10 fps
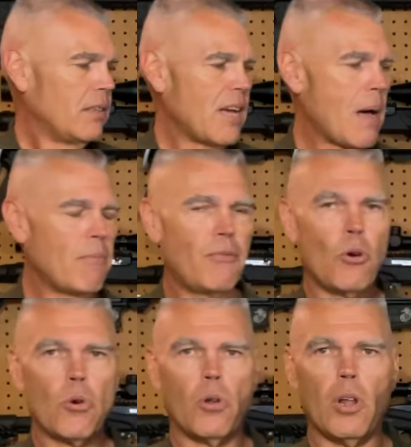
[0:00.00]
Top
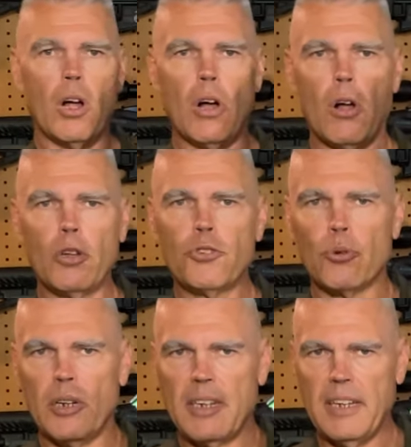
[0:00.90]
Focal
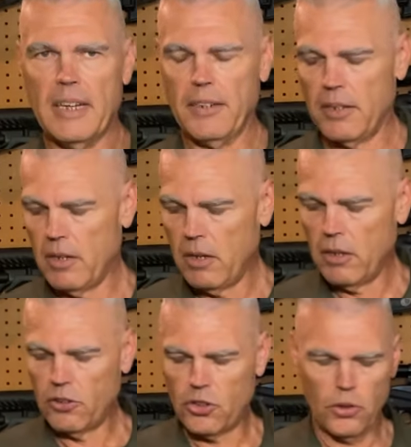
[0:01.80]
Ultra Kit.
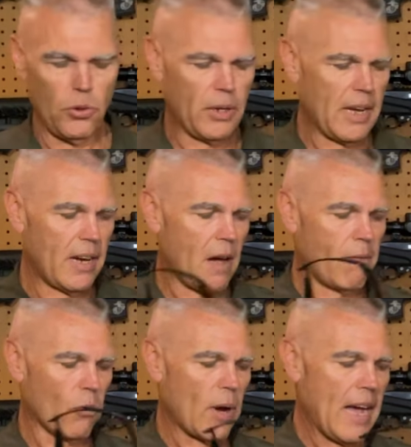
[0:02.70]
So you get
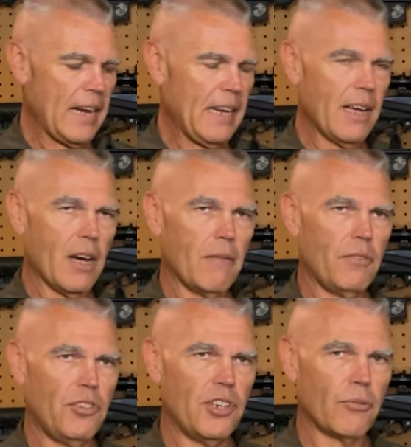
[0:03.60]
a variety
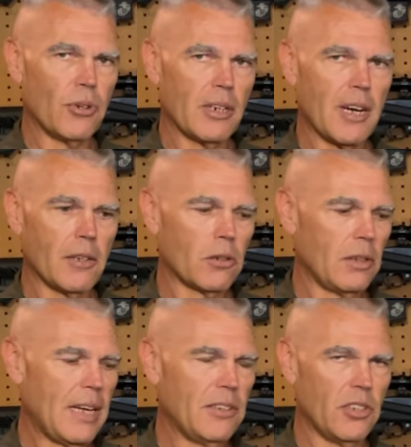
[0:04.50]
of different color
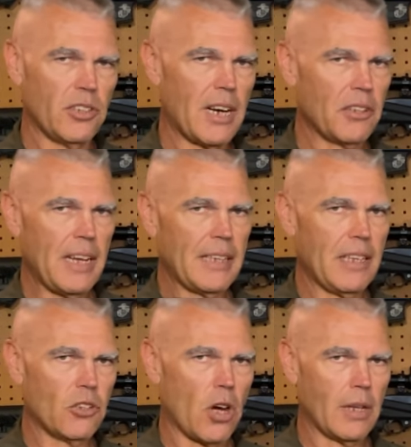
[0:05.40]
lenses, and I'll take
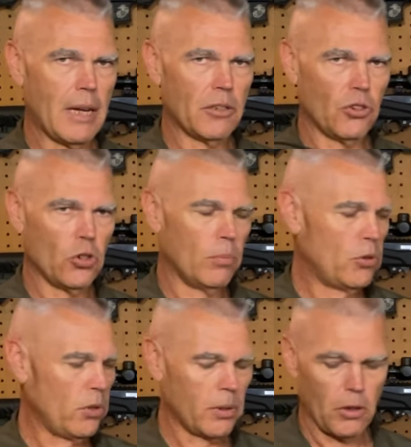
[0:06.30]
these all out to show them
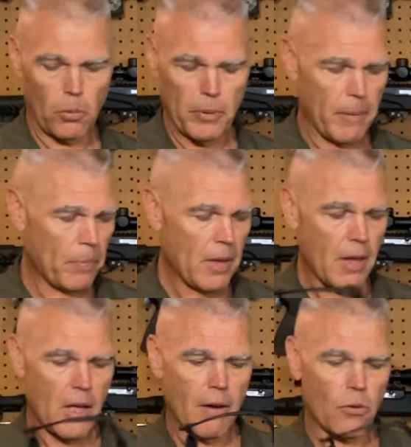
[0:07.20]
to you in a little bit.
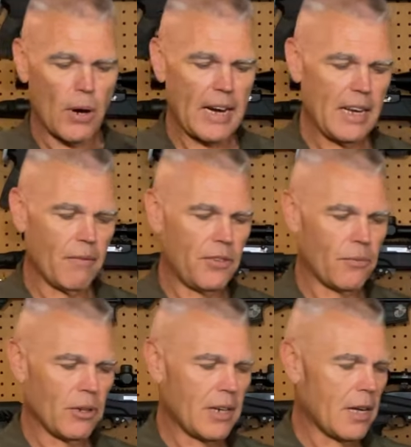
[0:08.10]
A variety of
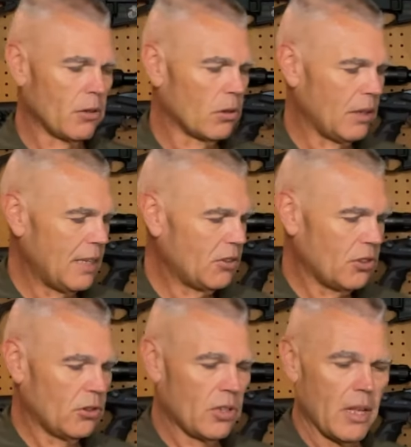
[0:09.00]
different color
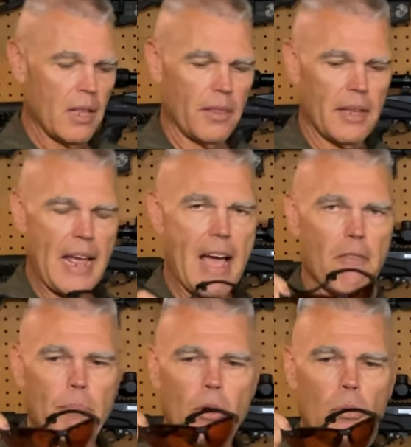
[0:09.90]
lenses that
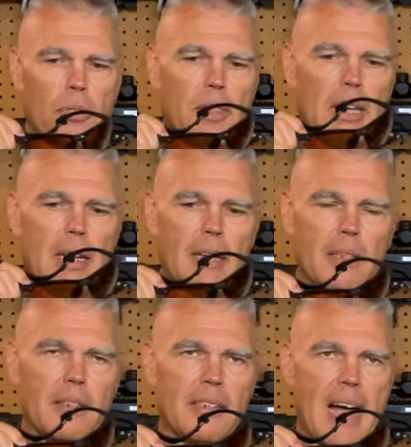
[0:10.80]
have both the
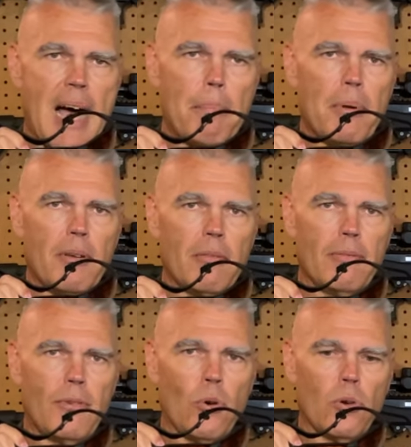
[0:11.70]
top
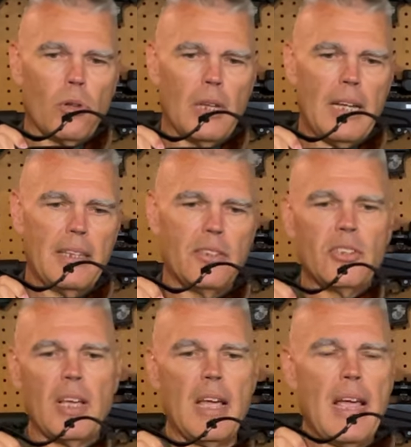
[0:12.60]
focal
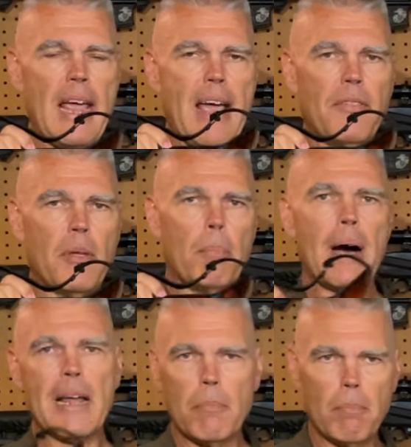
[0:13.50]
lens and the
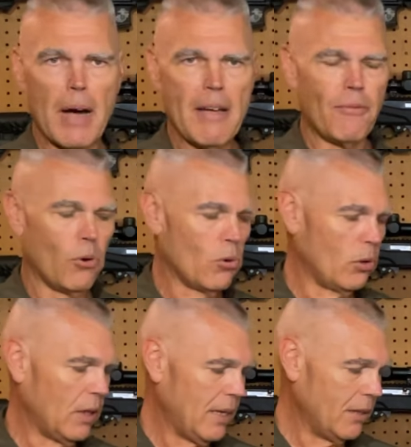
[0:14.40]
bottom
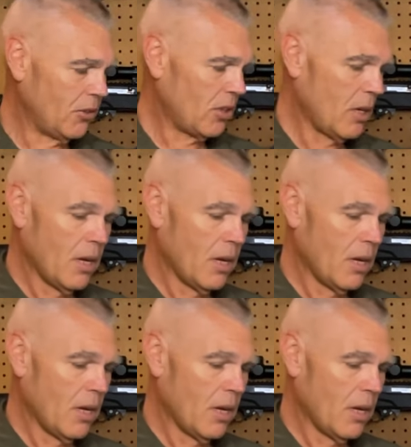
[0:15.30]
bifocal lens